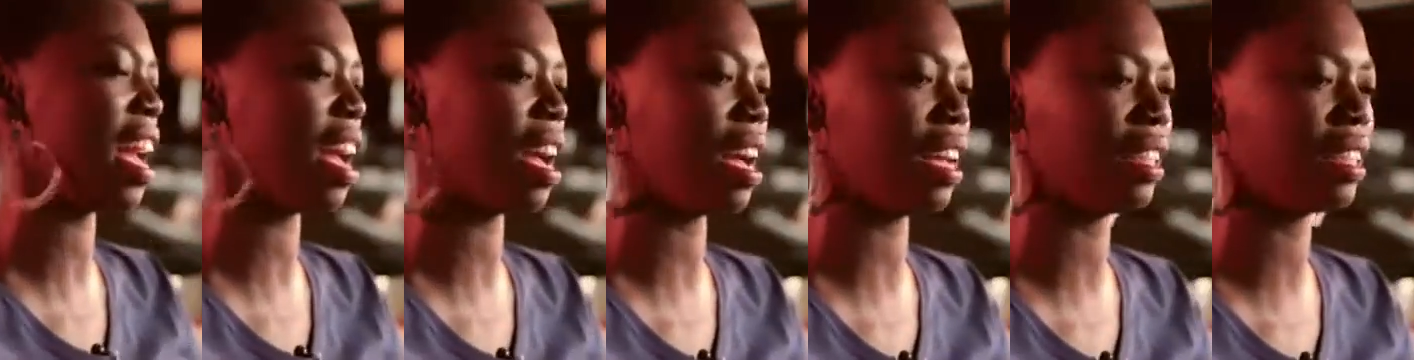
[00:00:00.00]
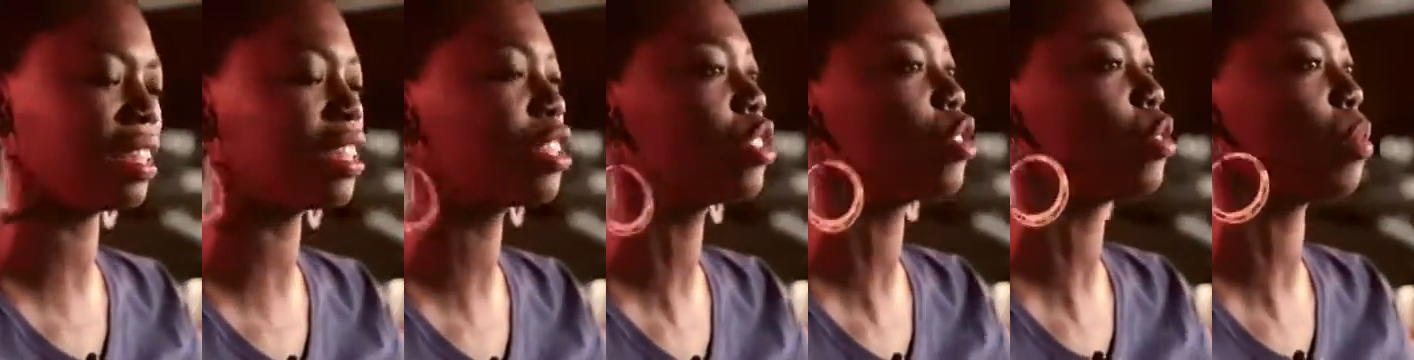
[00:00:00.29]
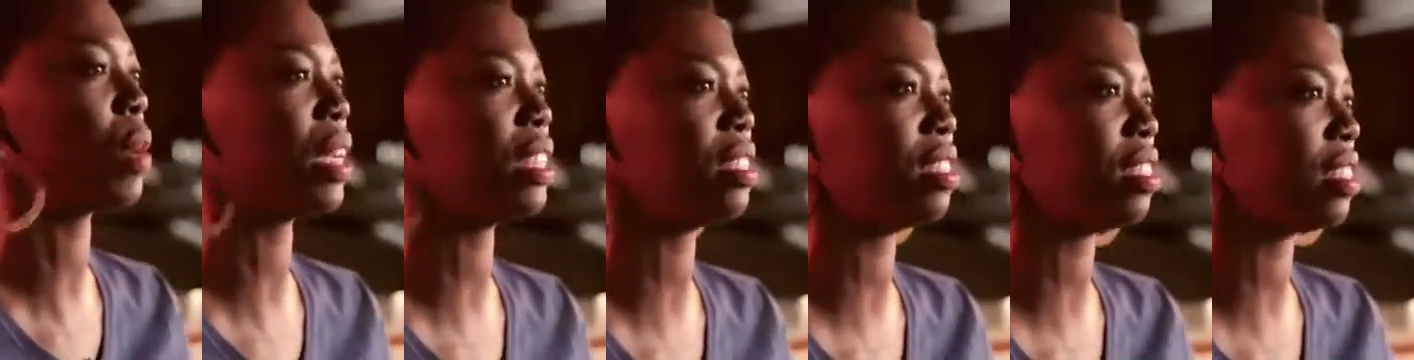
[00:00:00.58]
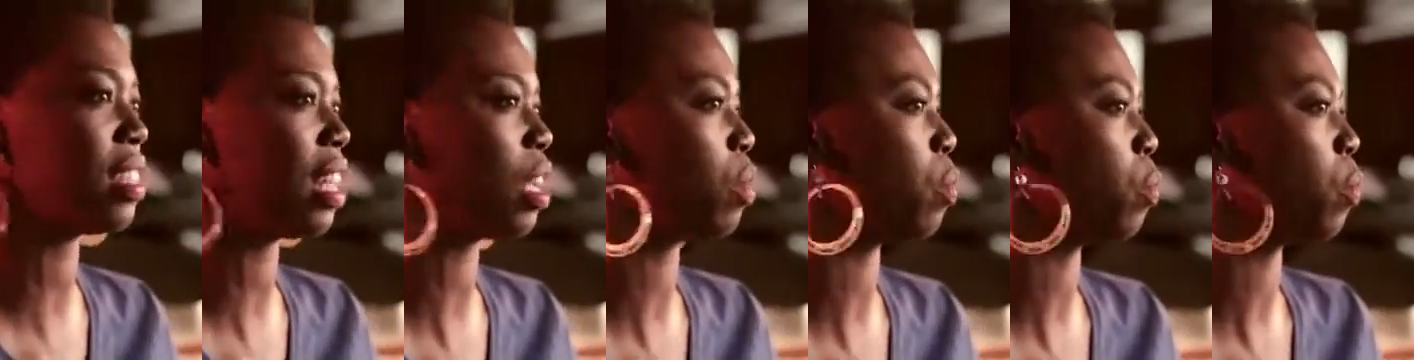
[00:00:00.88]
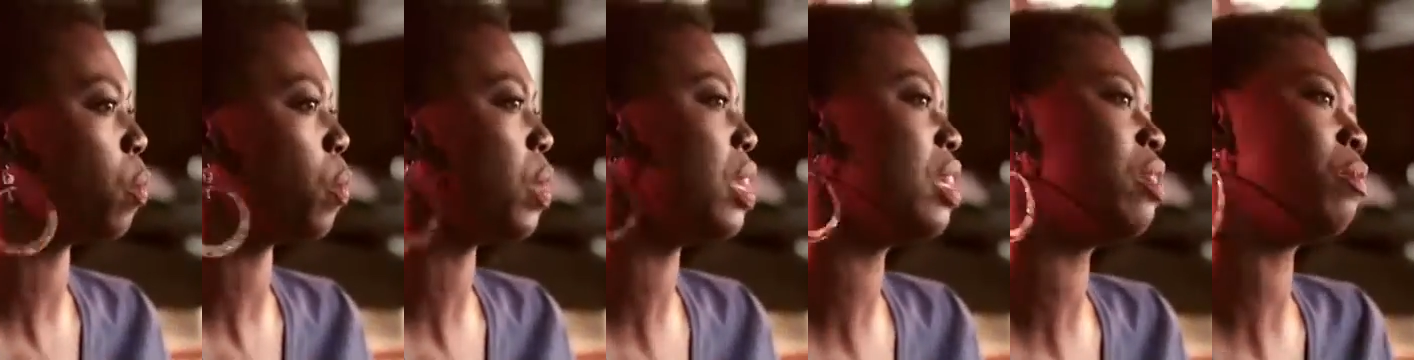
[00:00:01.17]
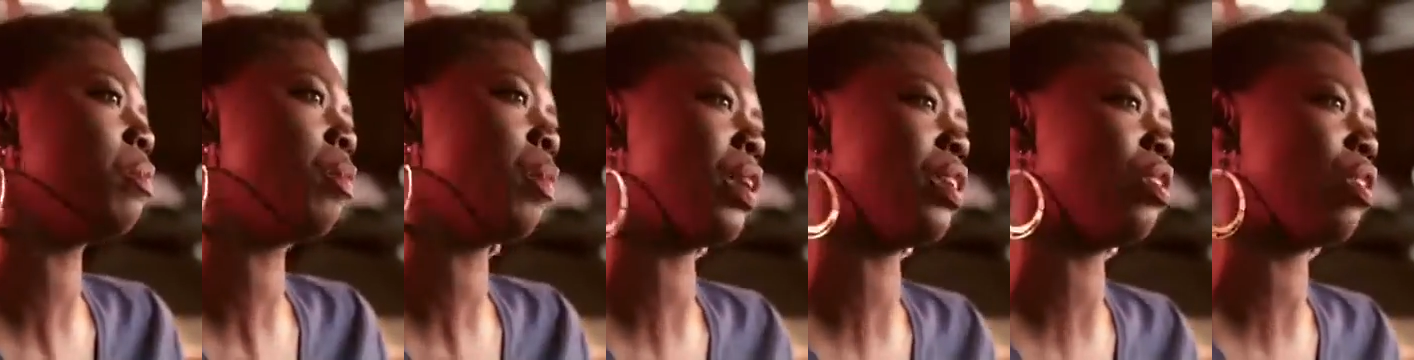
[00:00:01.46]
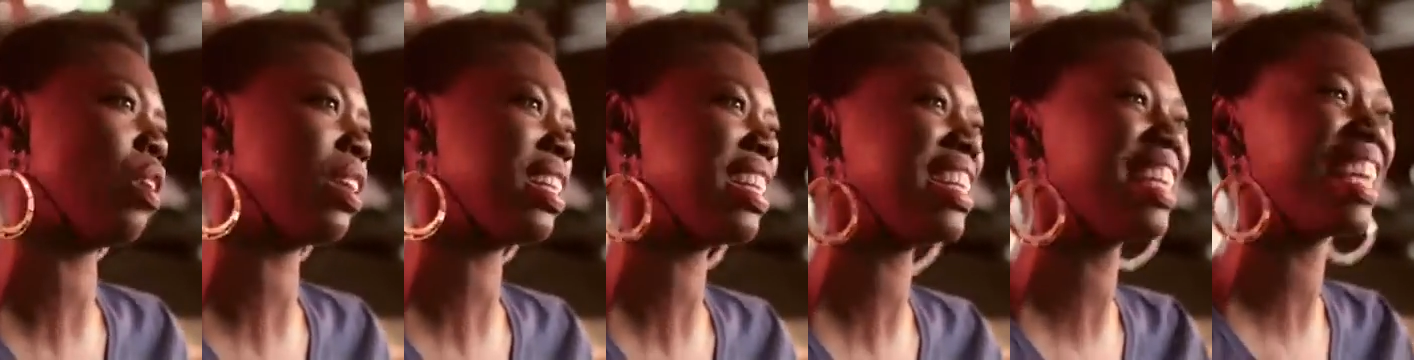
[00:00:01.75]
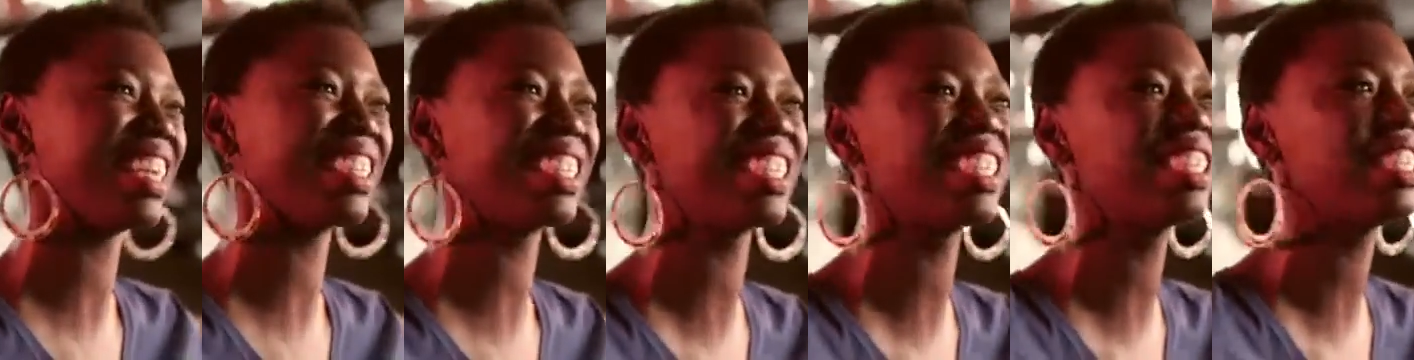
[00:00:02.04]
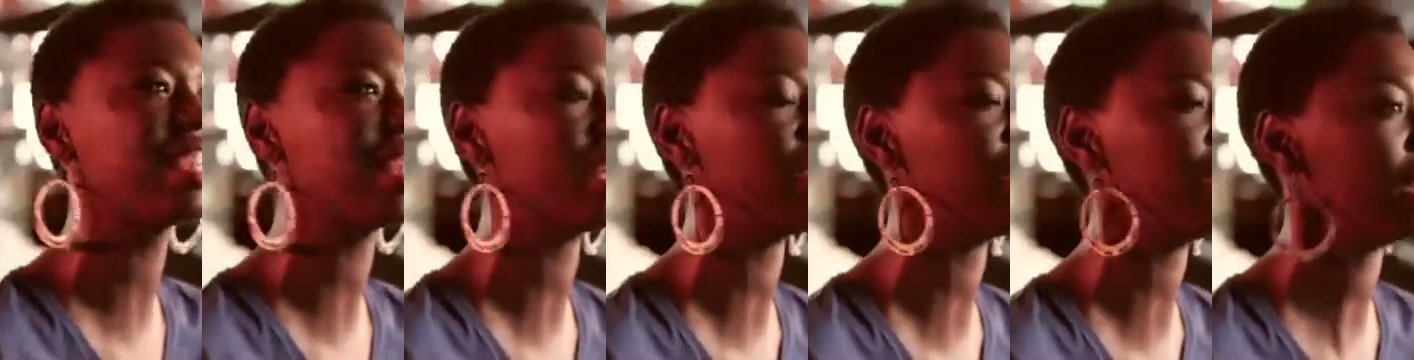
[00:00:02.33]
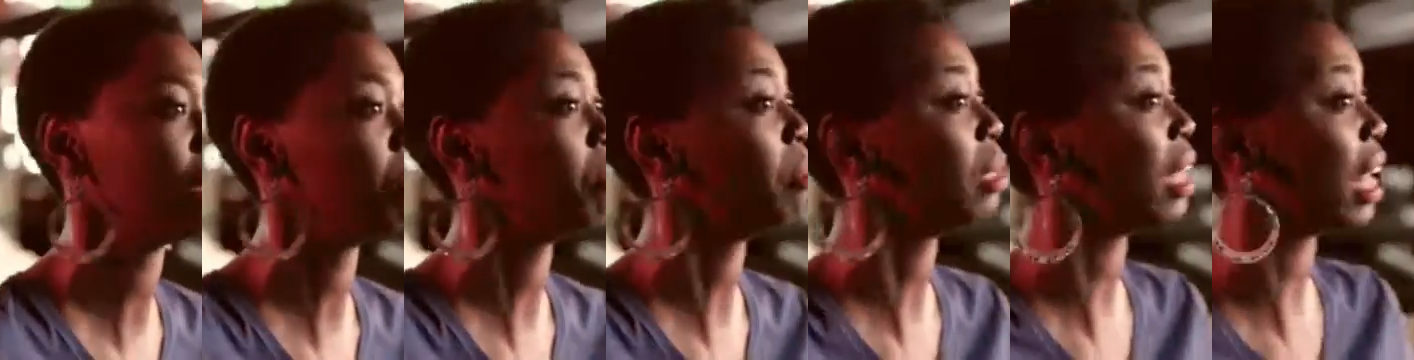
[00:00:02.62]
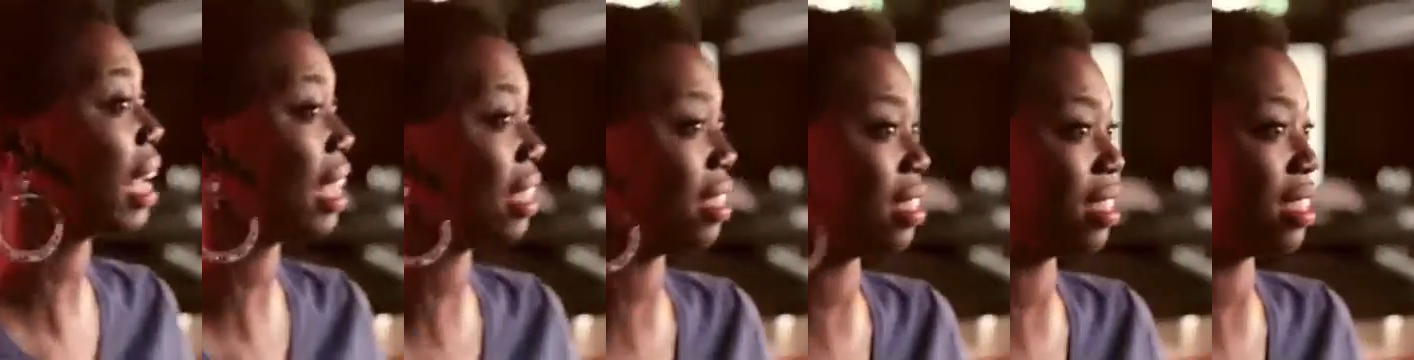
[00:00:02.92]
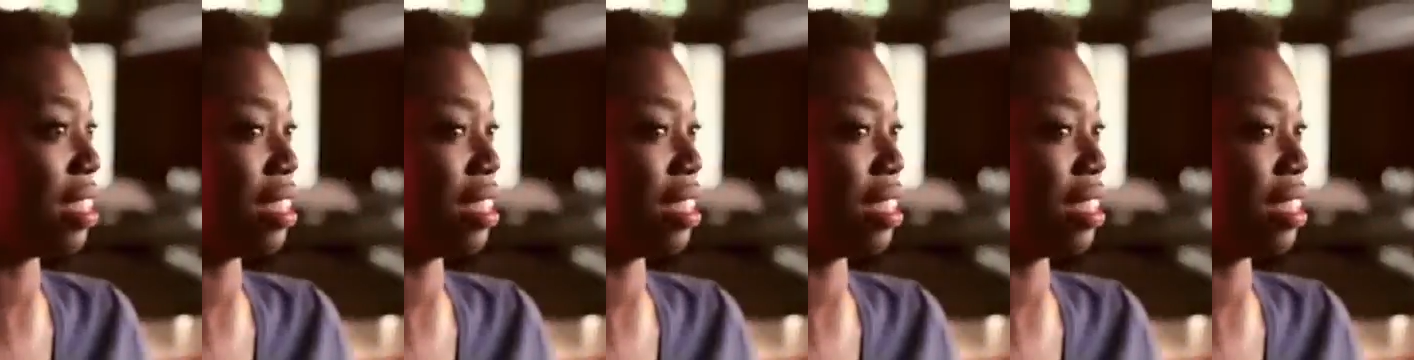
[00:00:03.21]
a situation that we were not necessarily placed